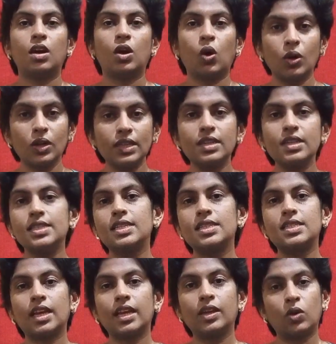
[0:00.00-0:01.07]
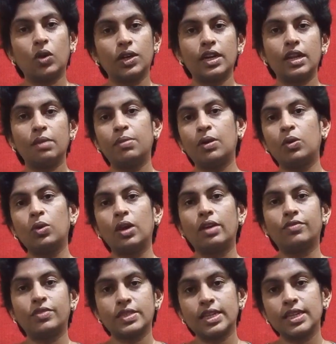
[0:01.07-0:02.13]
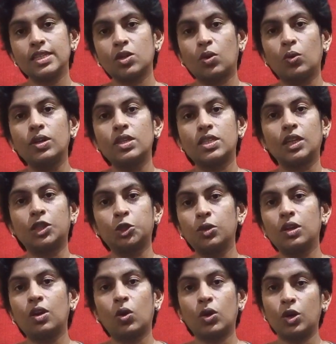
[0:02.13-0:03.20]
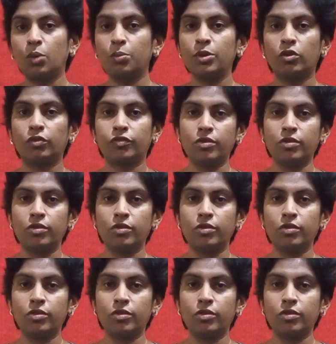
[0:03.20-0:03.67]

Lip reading: All the reasons I quoted above emphasize on sexual autonomy of